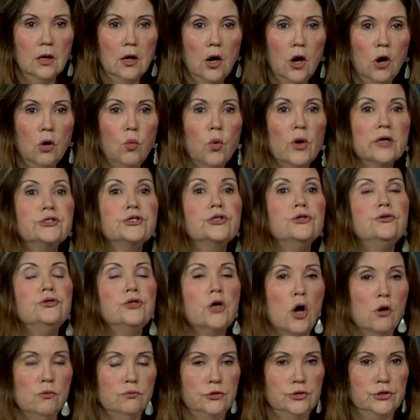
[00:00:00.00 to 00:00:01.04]
or what you
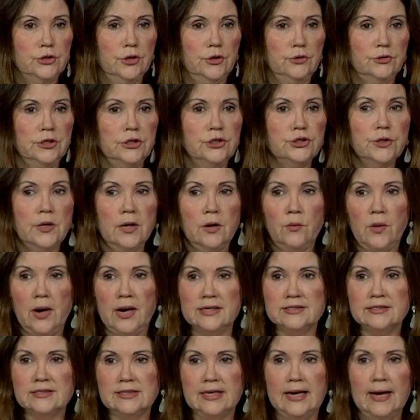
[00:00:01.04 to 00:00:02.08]
don't do. Did you hear
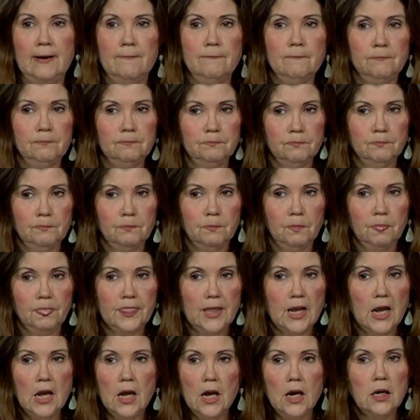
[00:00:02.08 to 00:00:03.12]
what I said?
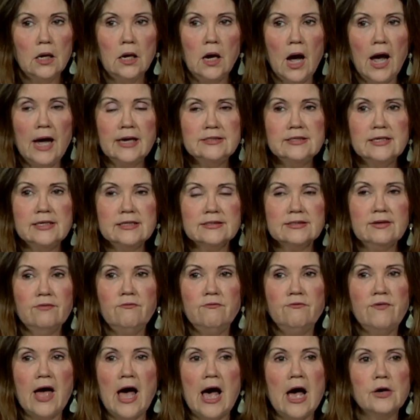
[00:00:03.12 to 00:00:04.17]
God doesn't
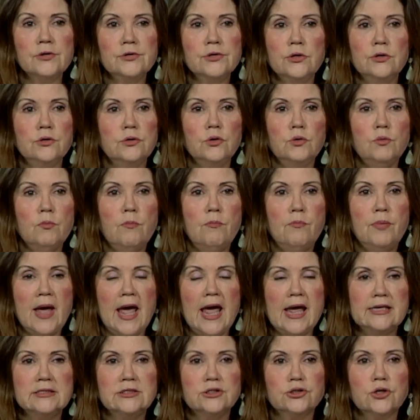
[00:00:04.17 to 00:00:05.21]
value you
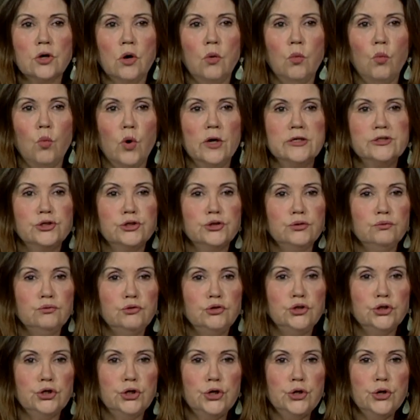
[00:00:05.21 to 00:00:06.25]
based on what you
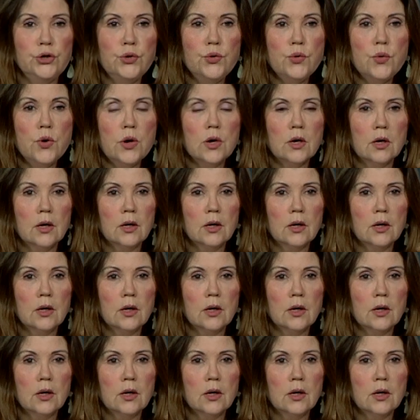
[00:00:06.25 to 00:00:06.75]
do